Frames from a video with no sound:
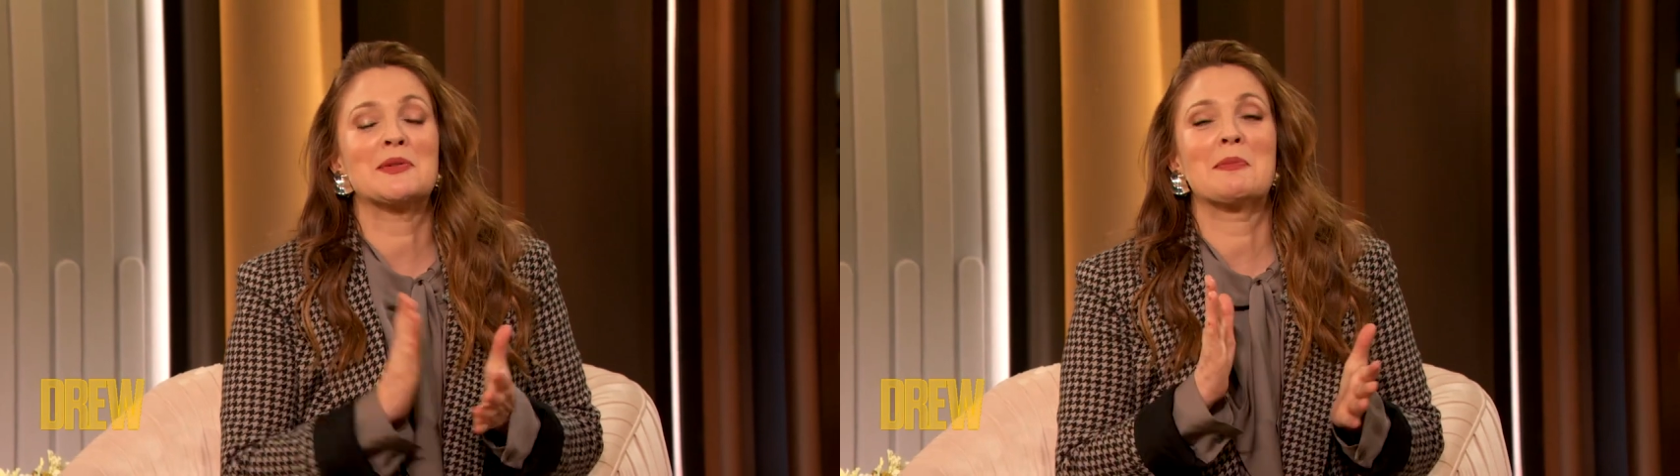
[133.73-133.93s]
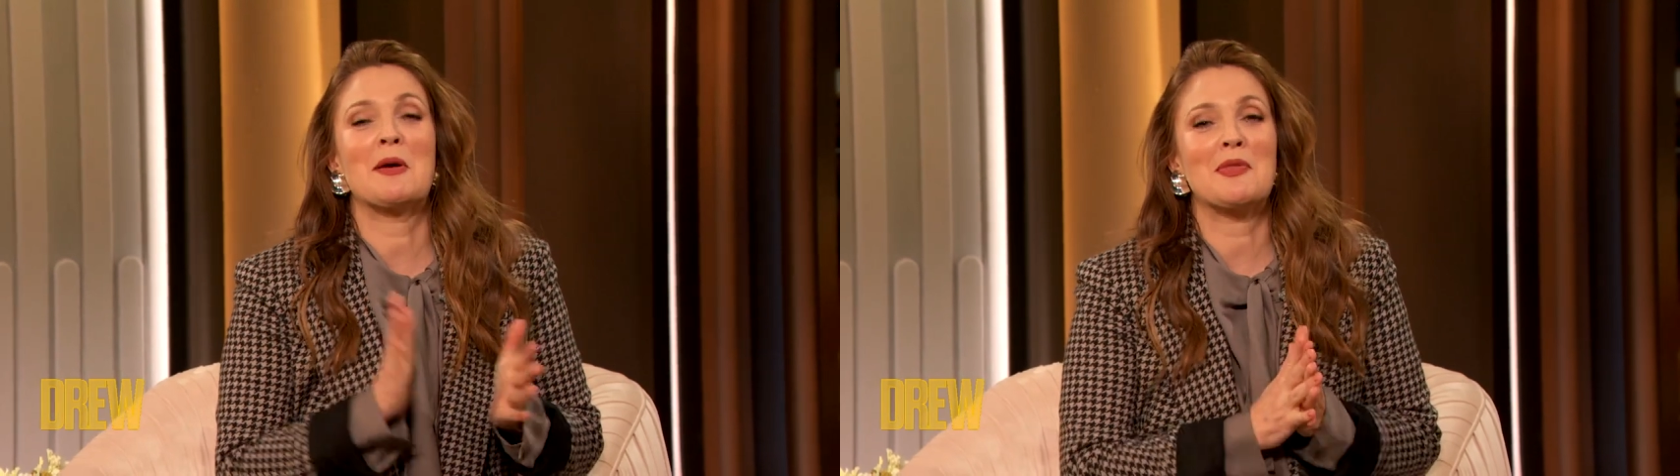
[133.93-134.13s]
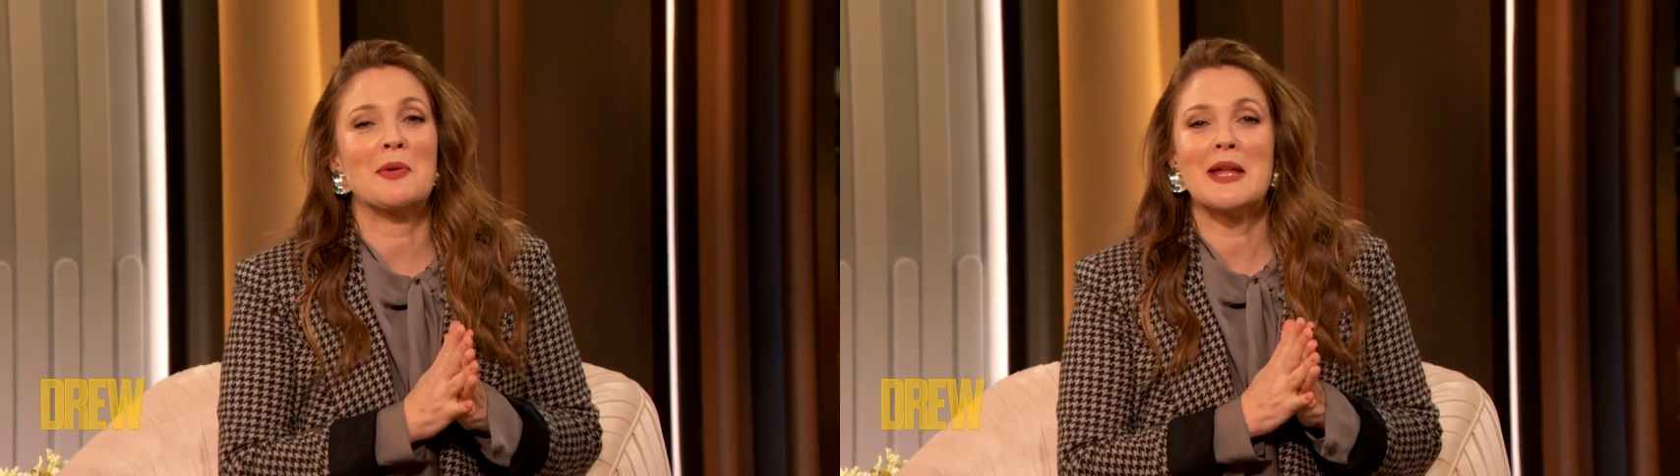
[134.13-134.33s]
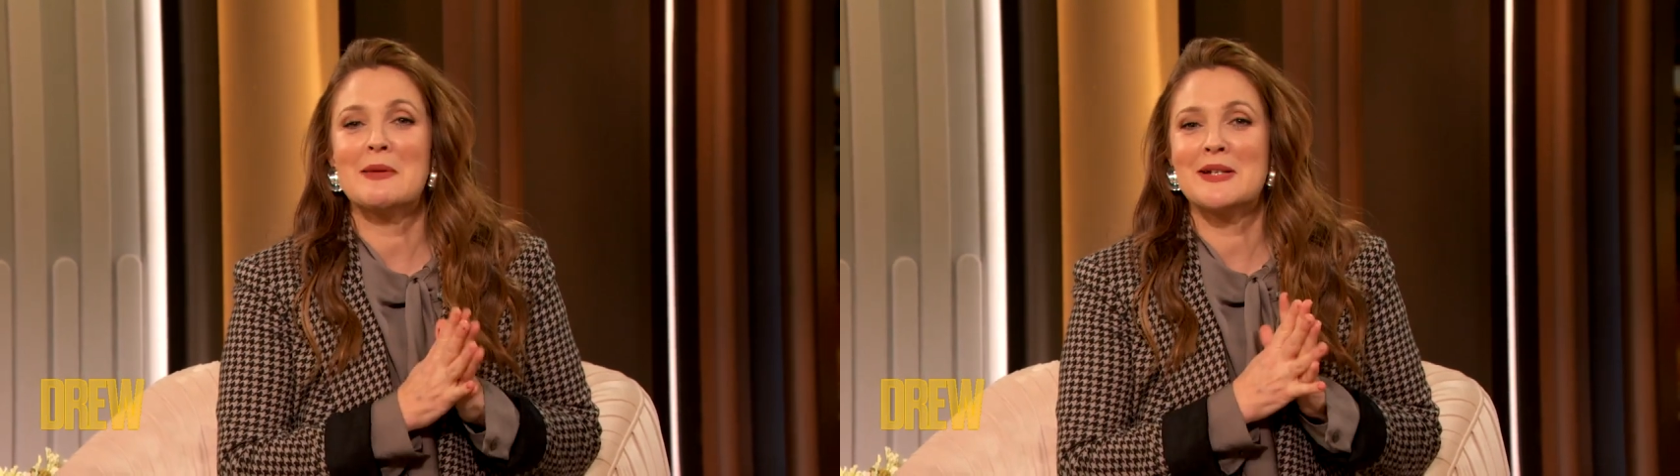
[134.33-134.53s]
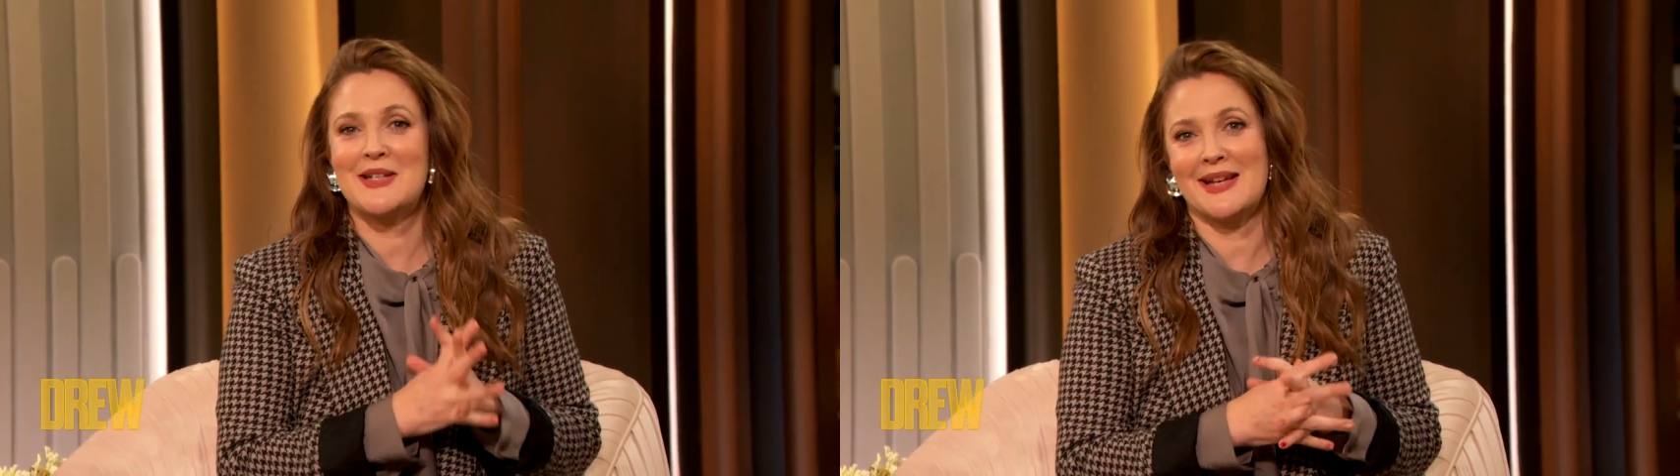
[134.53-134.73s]
we're both working
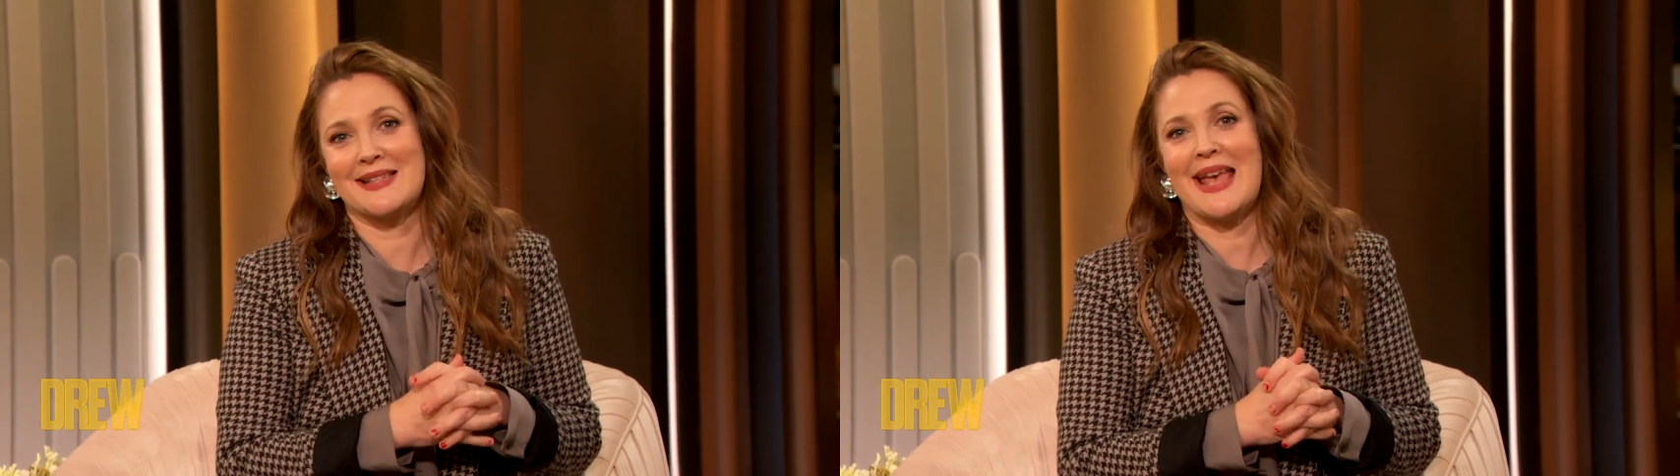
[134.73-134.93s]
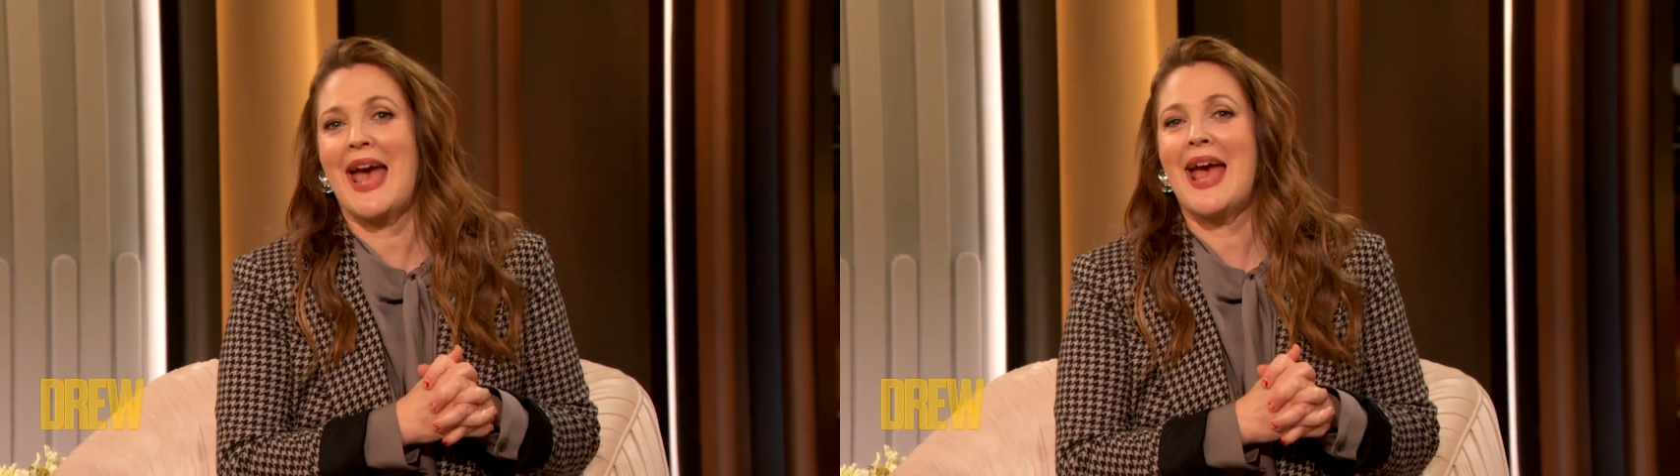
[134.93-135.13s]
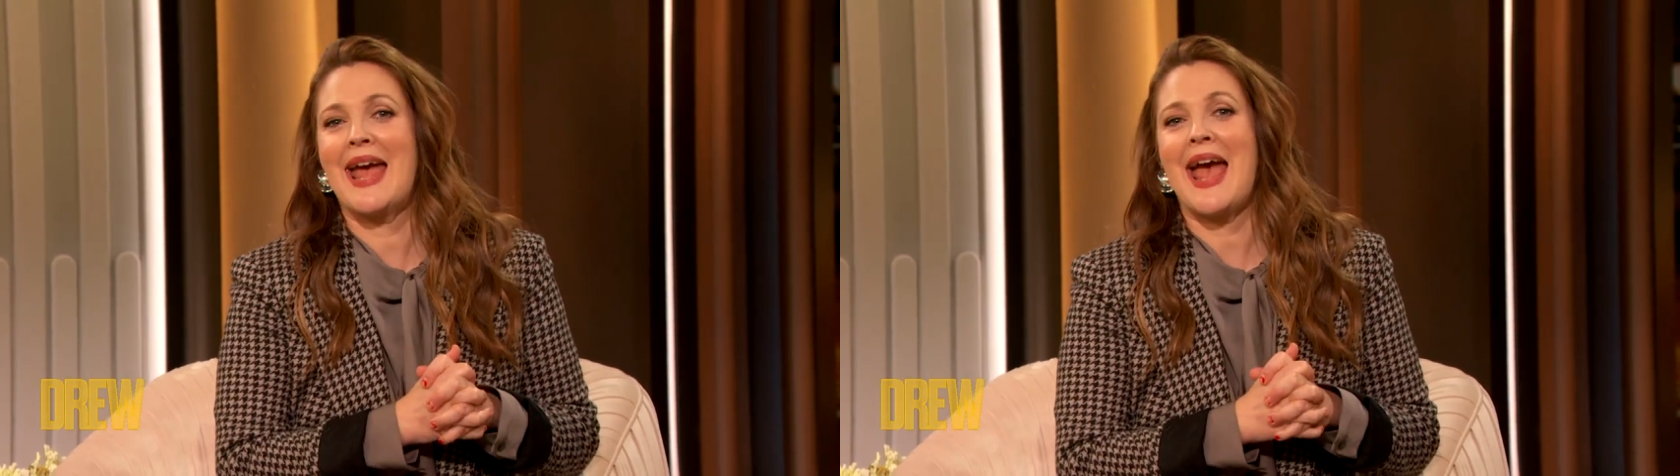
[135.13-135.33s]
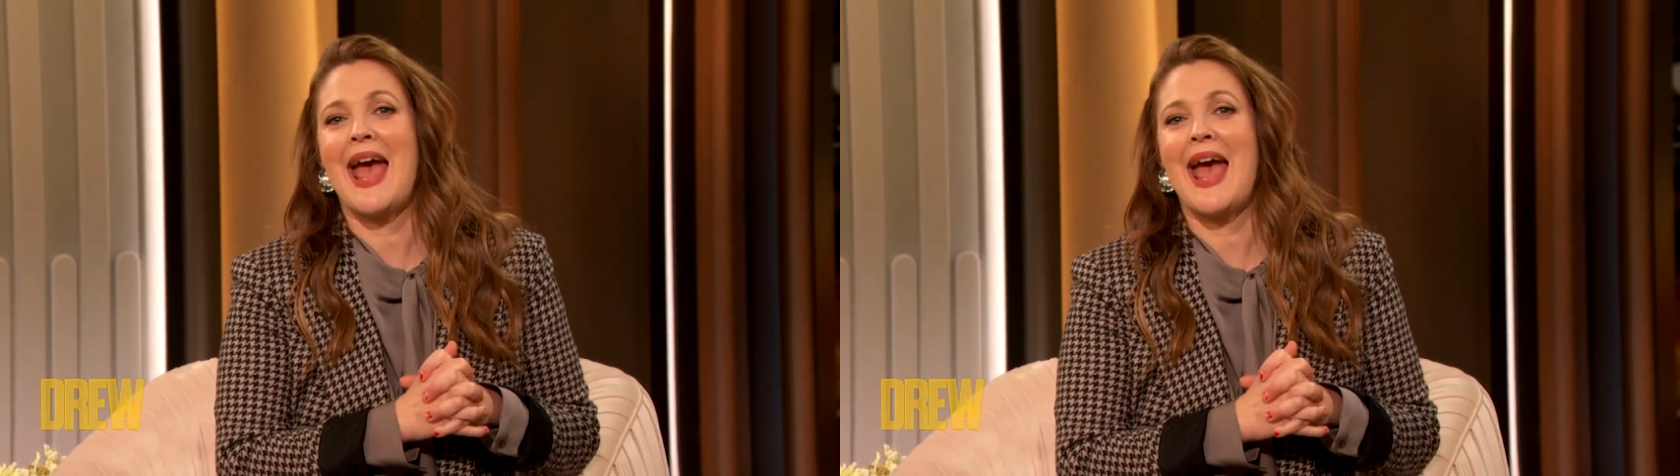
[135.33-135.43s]
with GSK